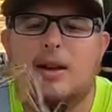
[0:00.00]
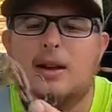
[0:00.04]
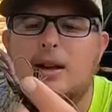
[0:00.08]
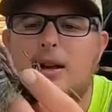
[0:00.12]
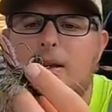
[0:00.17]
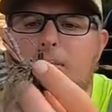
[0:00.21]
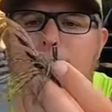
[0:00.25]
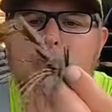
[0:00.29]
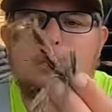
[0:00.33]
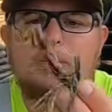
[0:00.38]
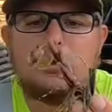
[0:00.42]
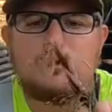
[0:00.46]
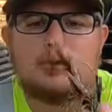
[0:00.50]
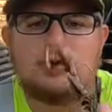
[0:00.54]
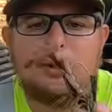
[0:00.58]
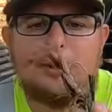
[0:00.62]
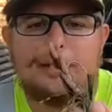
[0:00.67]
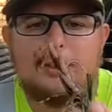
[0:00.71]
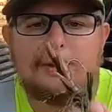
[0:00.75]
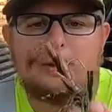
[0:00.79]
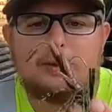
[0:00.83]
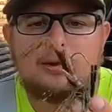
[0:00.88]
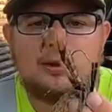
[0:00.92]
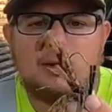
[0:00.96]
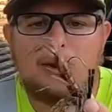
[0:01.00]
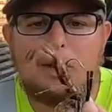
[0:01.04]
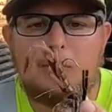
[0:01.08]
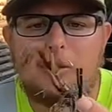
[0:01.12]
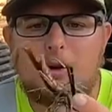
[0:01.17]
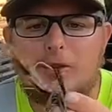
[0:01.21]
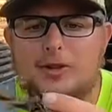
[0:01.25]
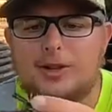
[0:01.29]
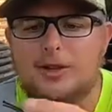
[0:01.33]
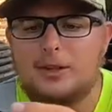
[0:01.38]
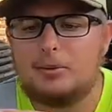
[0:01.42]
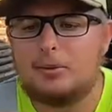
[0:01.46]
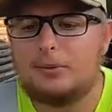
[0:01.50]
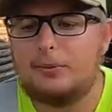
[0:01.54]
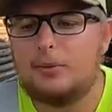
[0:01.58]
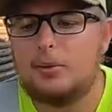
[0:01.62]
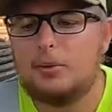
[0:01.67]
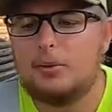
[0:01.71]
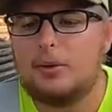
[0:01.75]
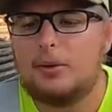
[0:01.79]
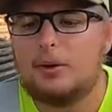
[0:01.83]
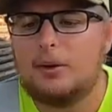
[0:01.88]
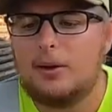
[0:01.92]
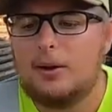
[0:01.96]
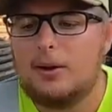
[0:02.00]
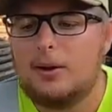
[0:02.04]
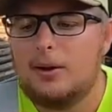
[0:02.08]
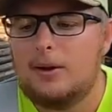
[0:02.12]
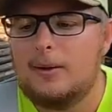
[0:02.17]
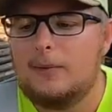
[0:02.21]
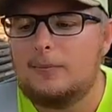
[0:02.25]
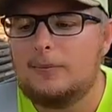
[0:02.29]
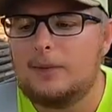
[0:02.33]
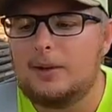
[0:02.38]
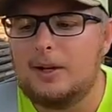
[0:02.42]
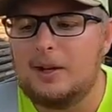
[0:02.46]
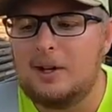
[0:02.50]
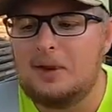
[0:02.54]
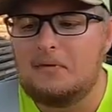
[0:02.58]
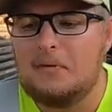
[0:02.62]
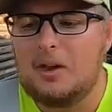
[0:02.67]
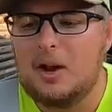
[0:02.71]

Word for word: and put trailers on my jigs before and